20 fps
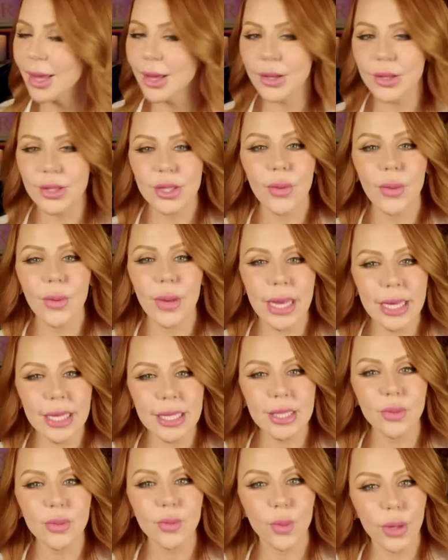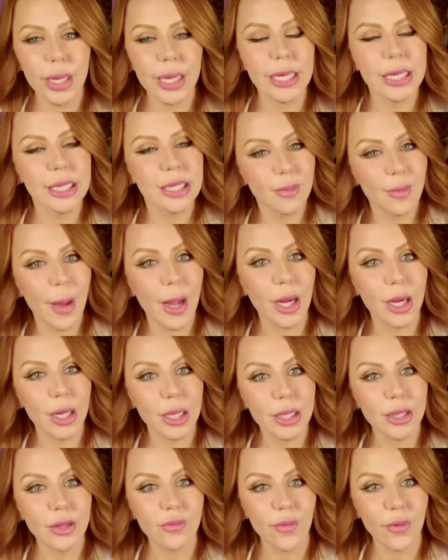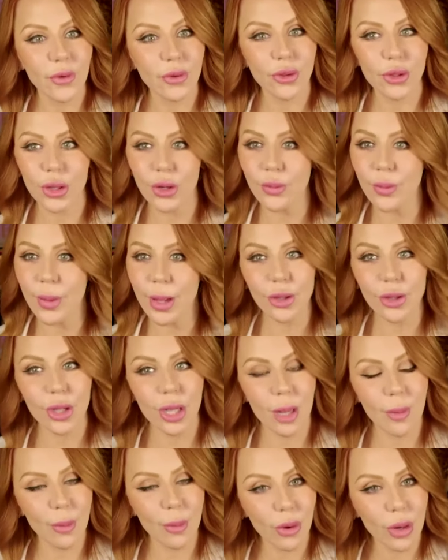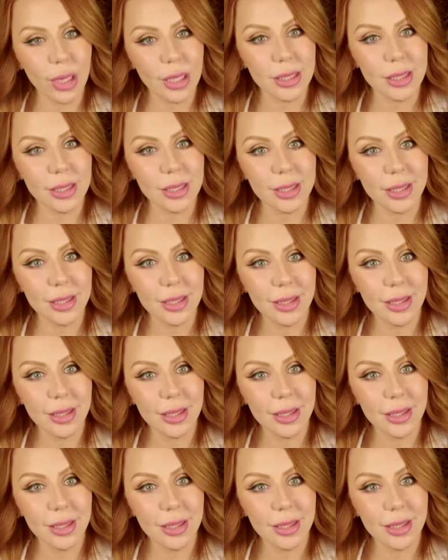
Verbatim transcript: So his were his parents first generation immigrants?